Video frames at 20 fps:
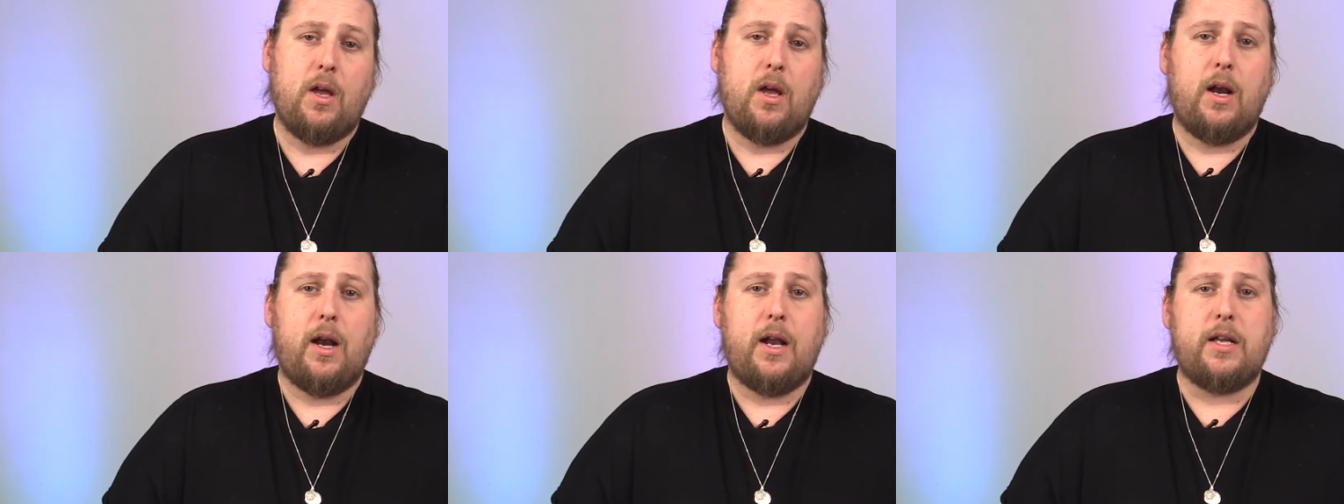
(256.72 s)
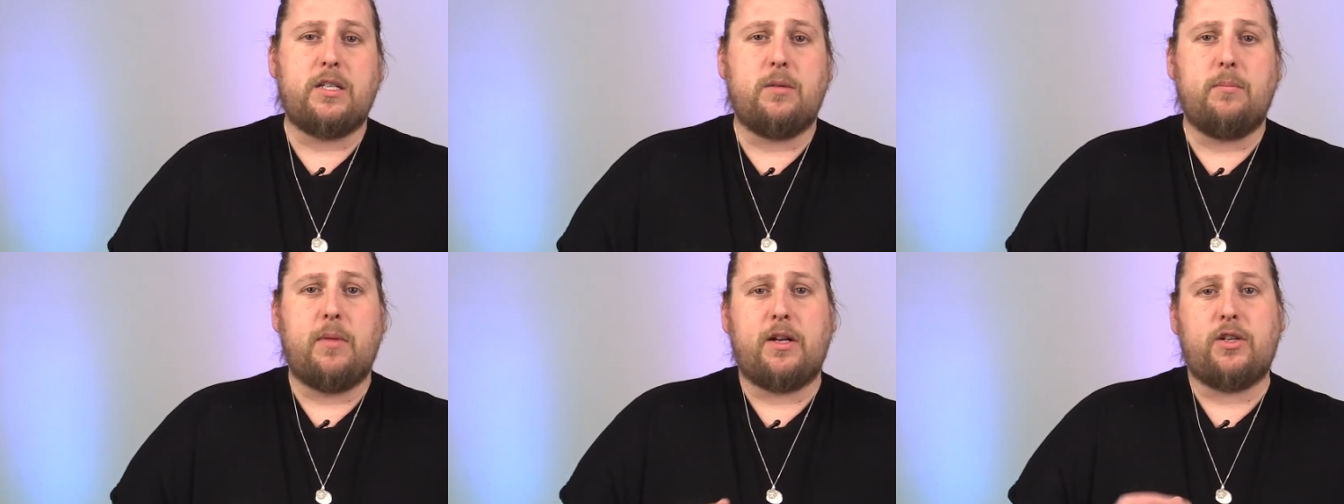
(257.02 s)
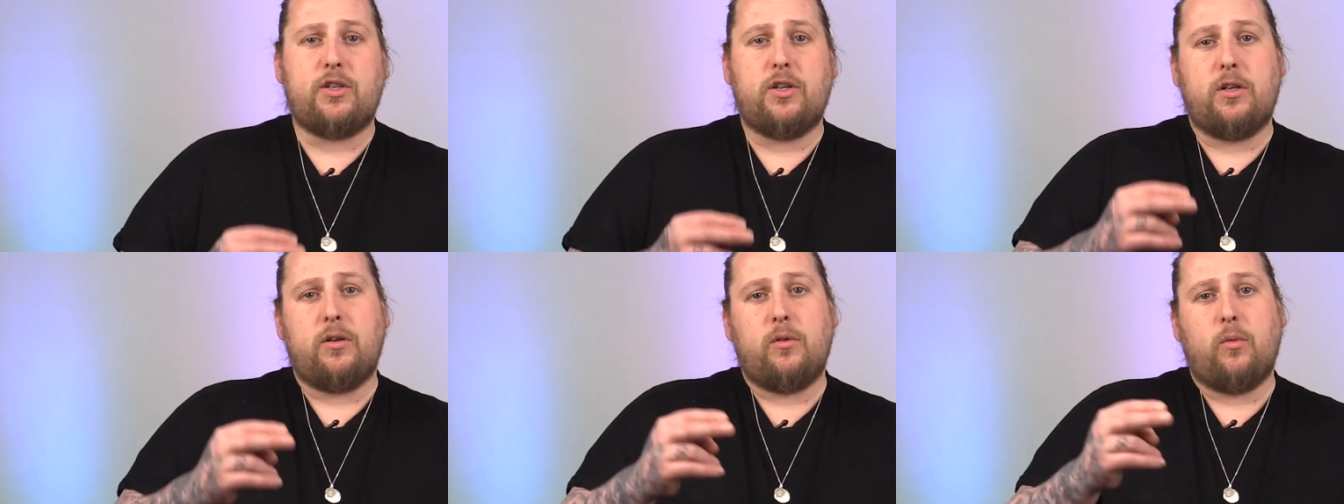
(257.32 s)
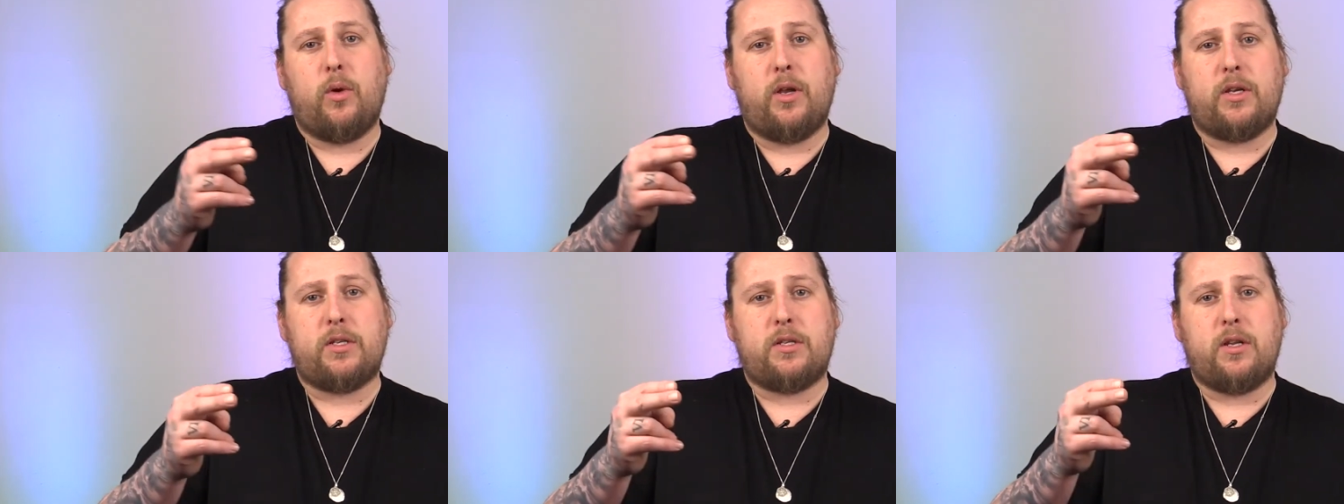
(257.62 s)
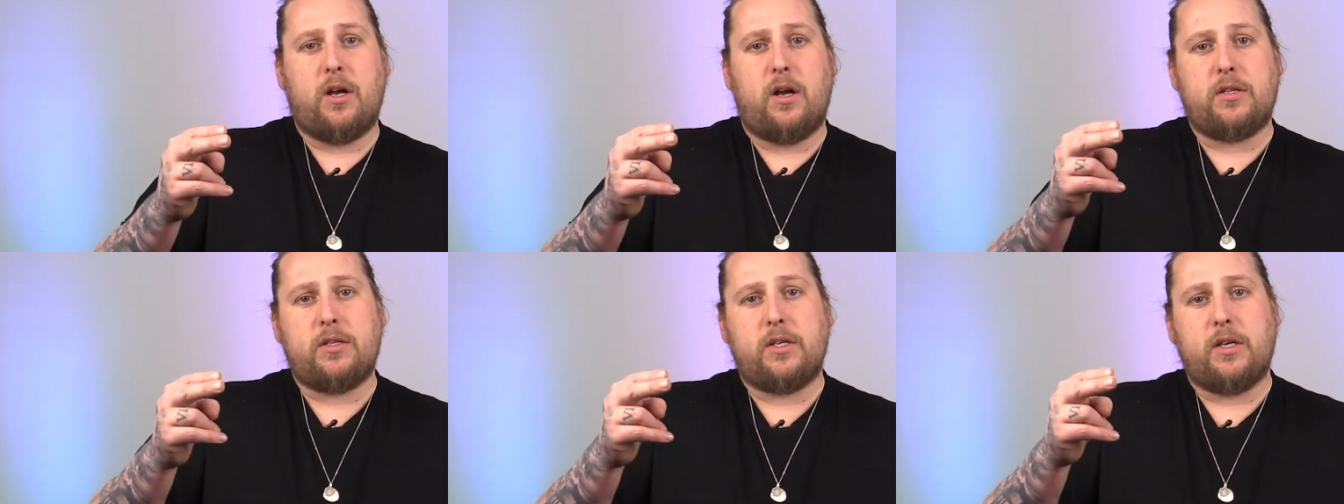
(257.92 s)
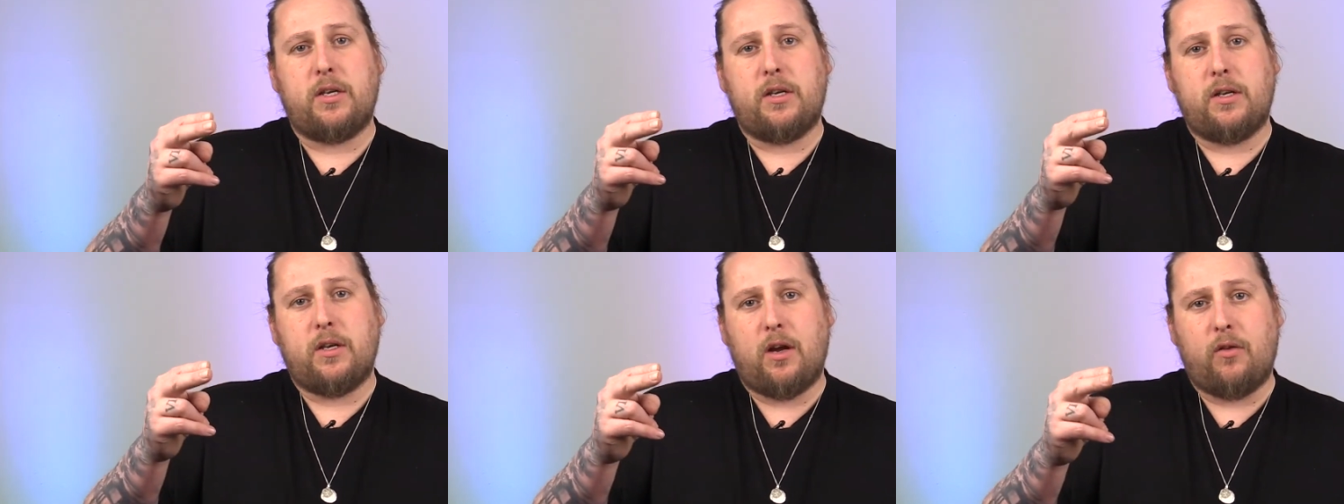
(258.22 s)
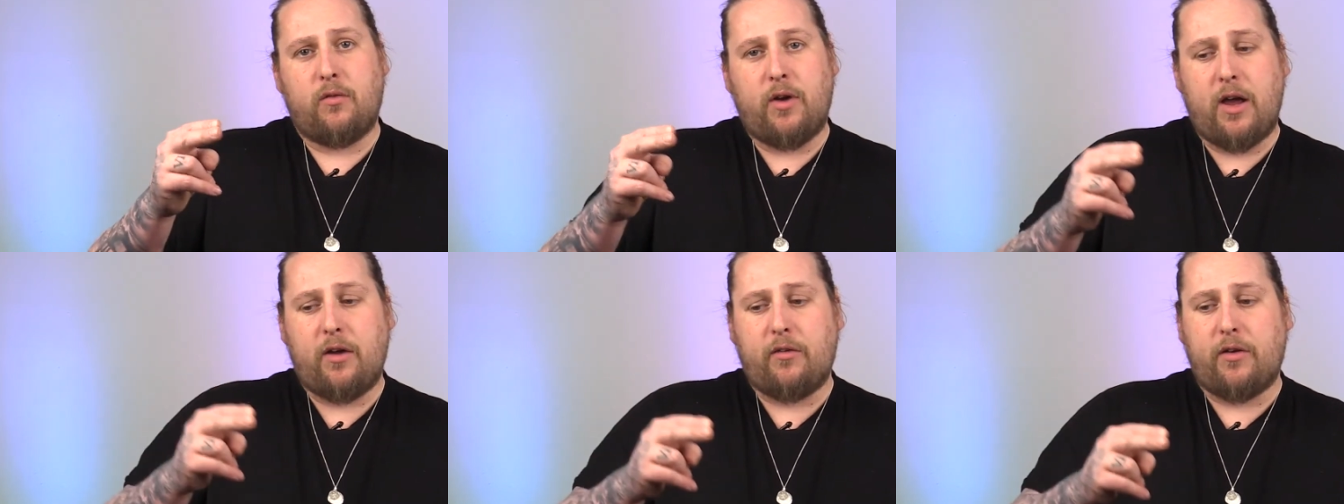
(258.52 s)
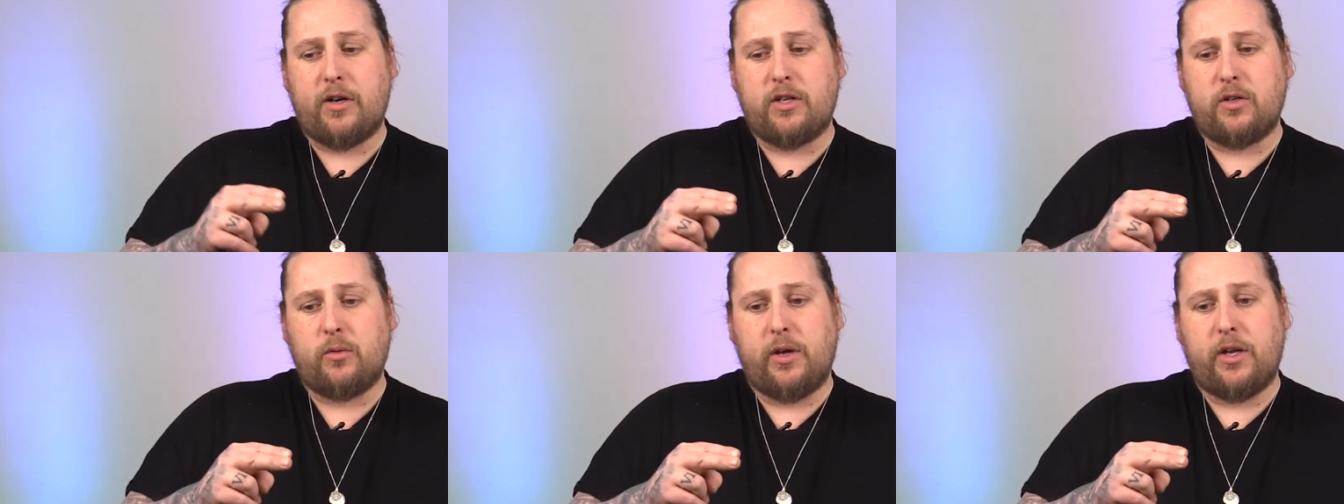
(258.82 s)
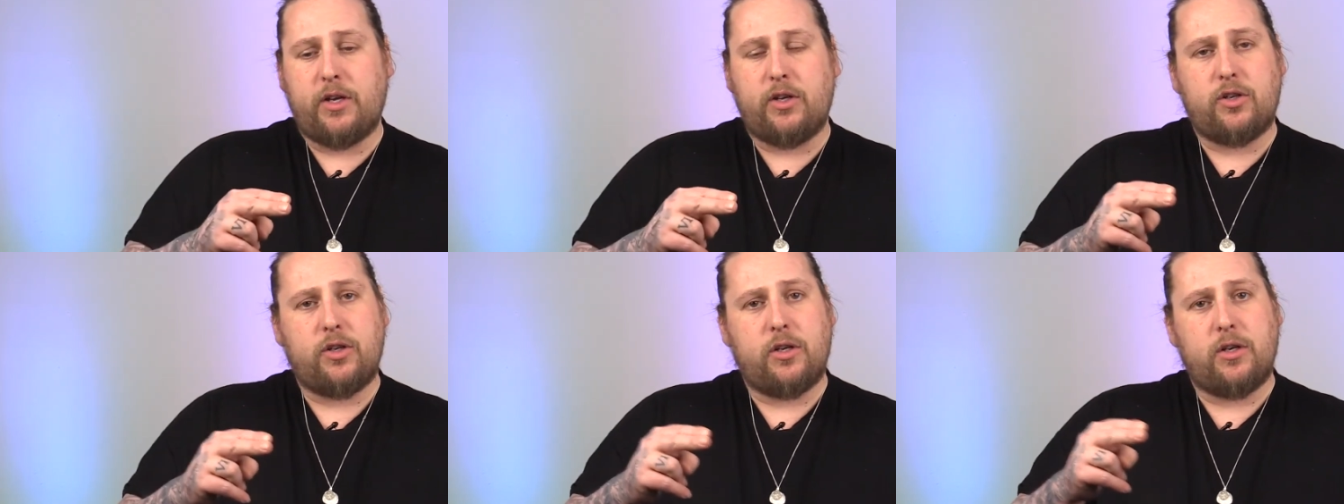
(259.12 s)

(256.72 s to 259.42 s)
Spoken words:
Let's imagine we're starting around graduation